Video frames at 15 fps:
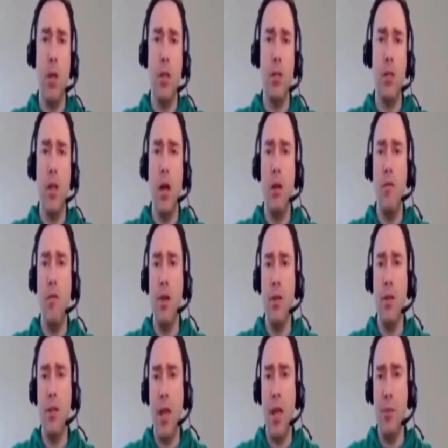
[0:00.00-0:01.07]
it's not a
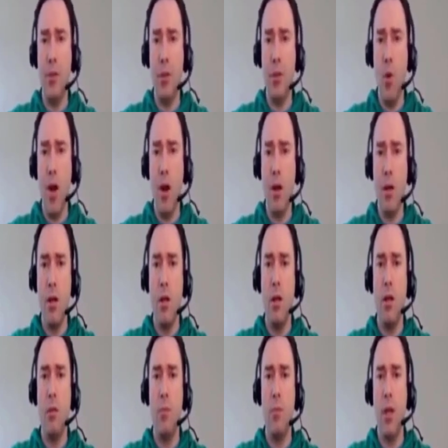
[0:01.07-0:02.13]
very stable square
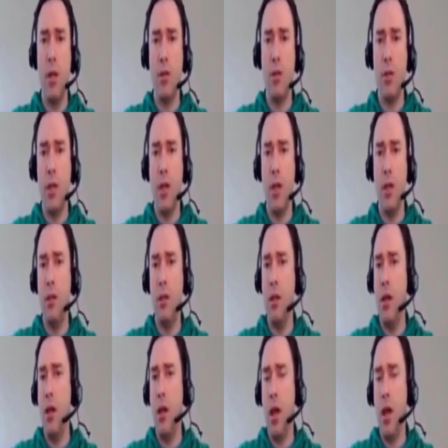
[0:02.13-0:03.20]
because, again,